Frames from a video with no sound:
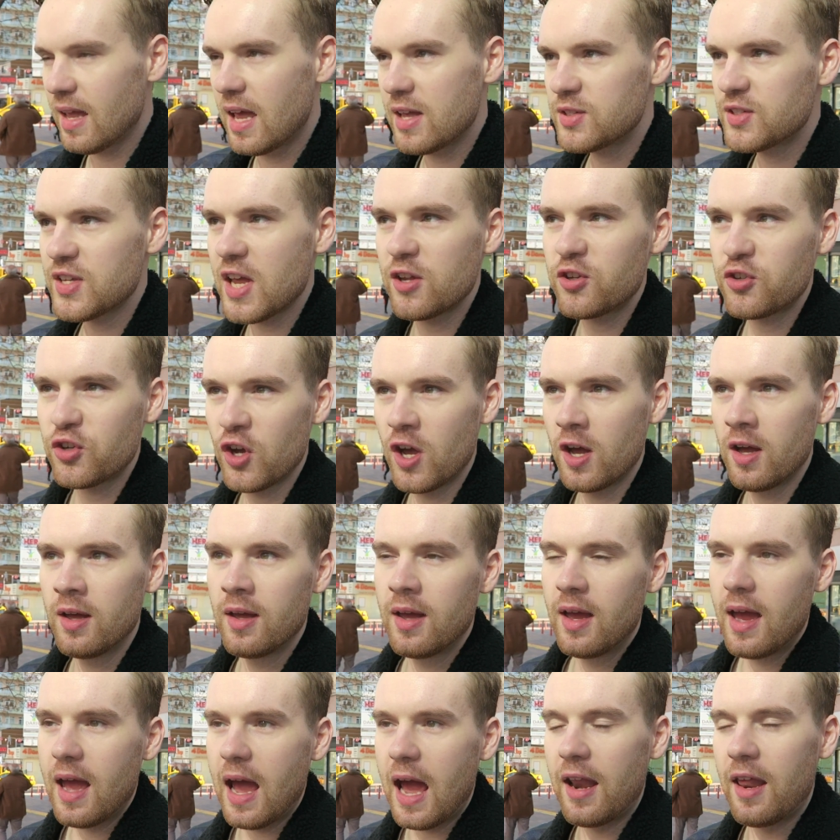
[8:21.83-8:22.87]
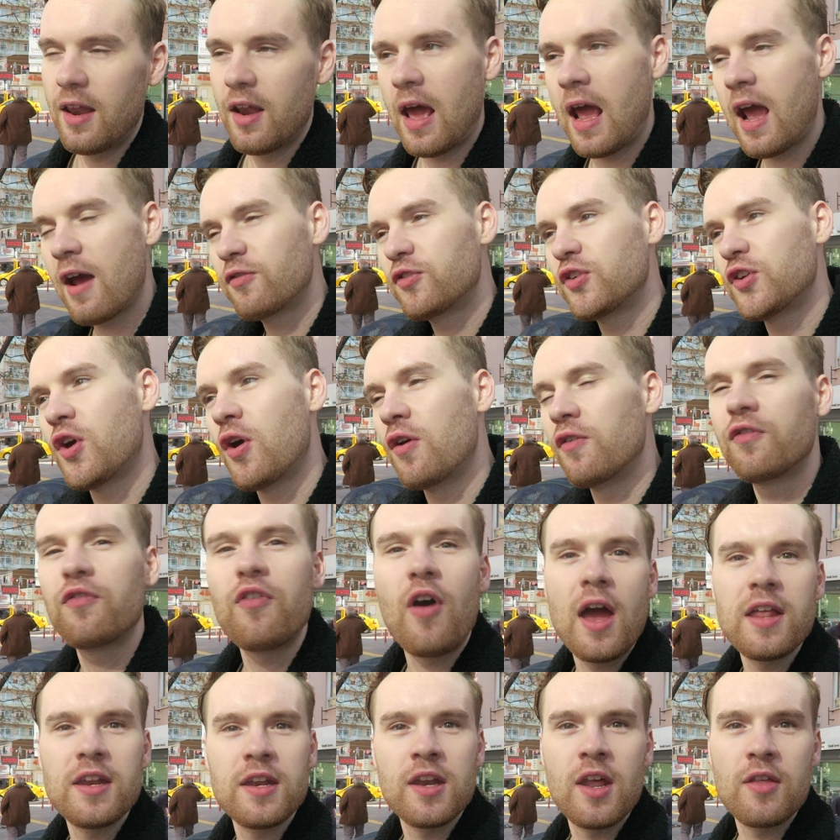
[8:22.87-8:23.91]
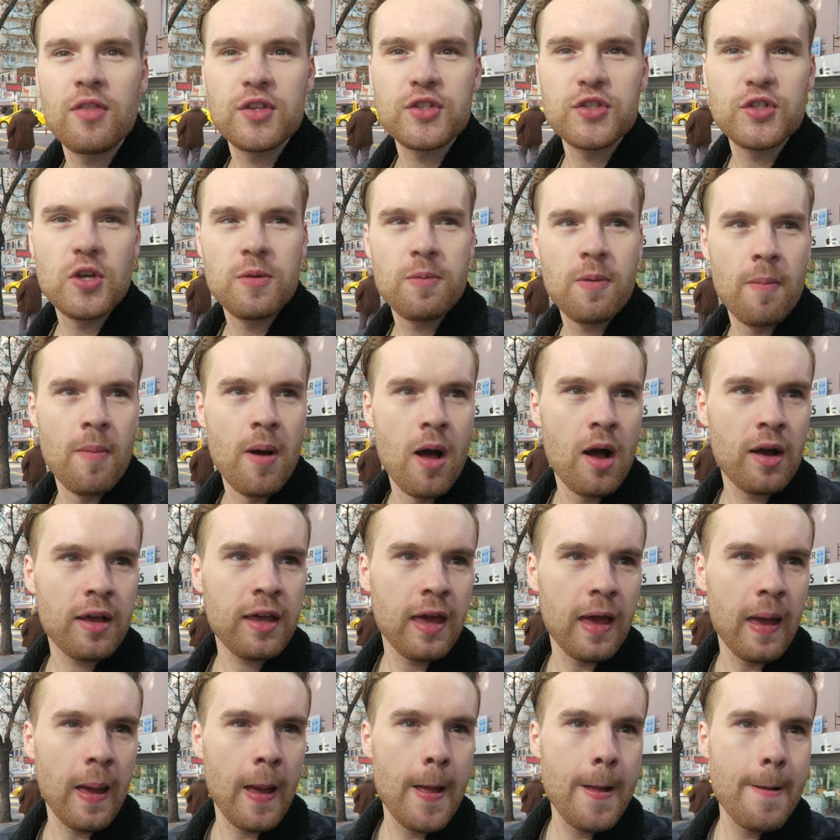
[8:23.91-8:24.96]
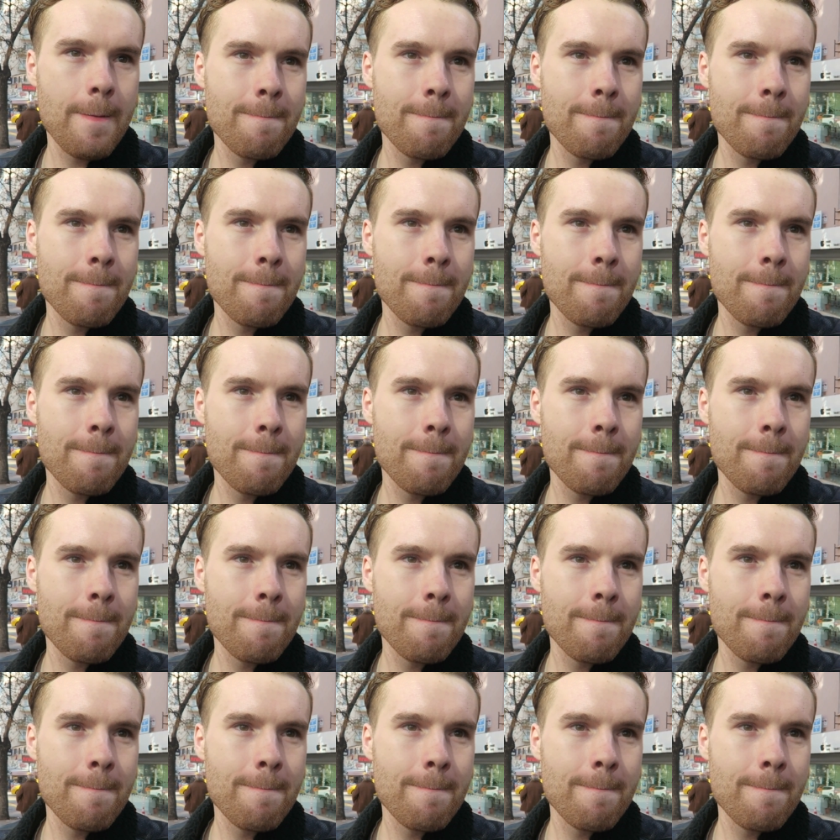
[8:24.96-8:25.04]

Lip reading: etc. And then I have to go and find another supermarket.